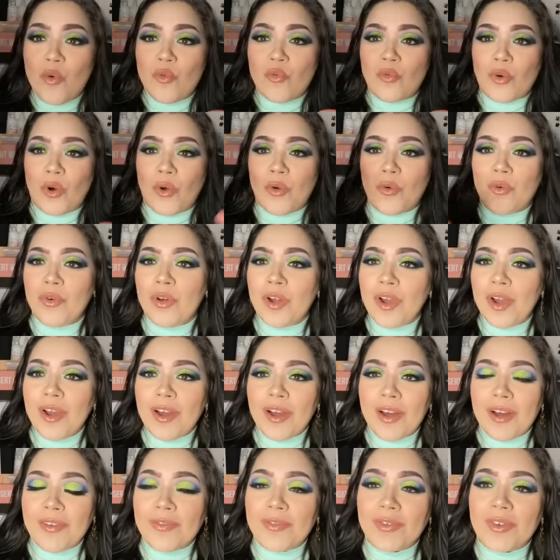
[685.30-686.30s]
row
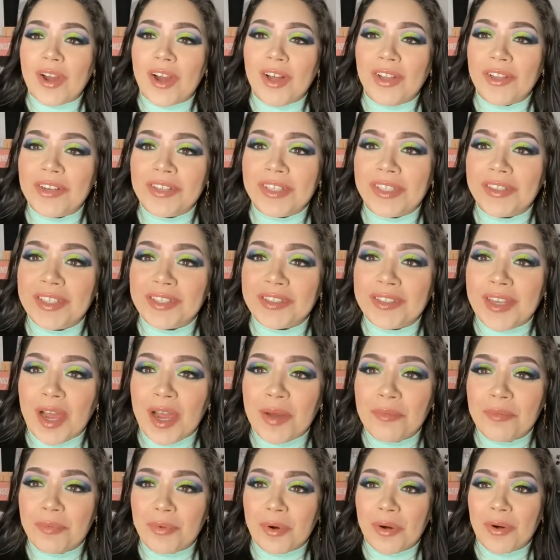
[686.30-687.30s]
of colors on the
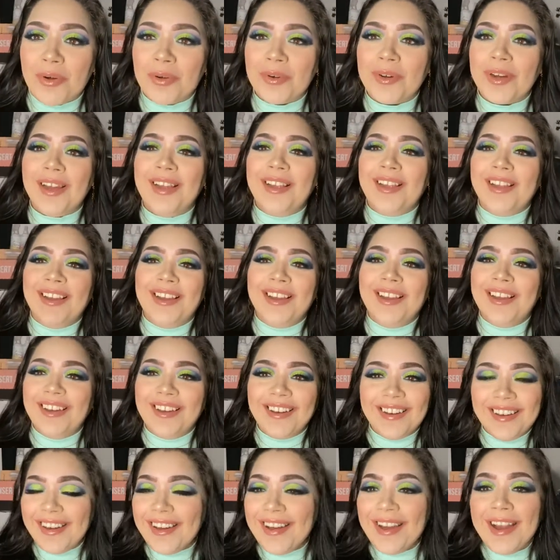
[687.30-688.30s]
top row.
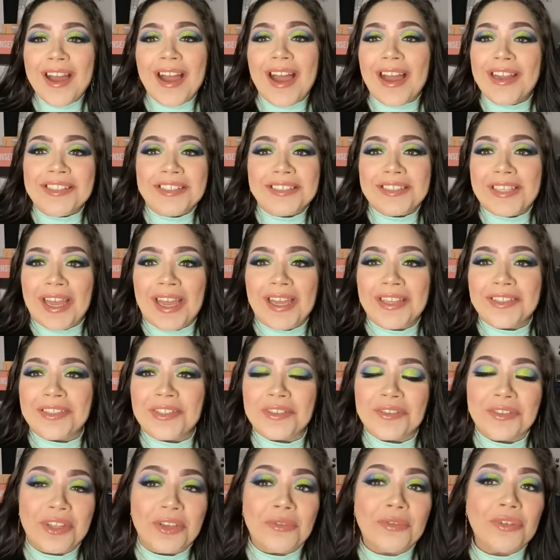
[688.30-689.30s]
I just had
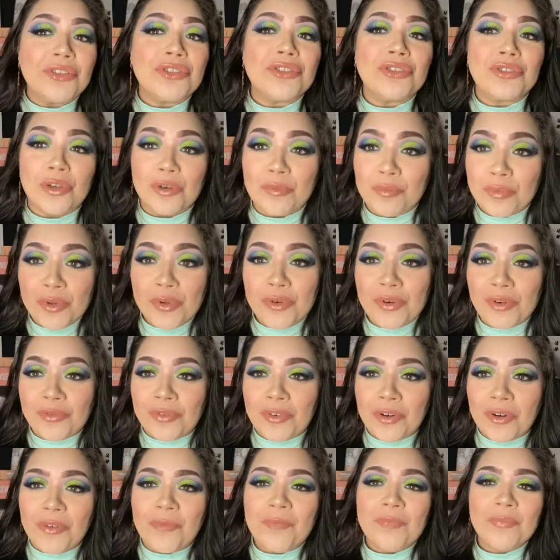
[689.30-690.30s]
to. They were so
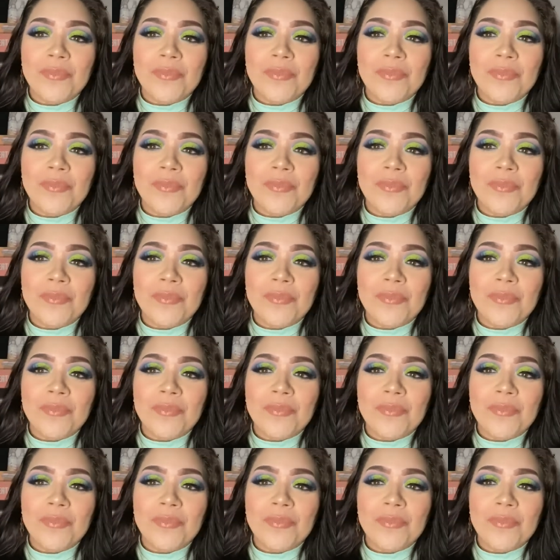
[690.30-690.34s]
beautiful.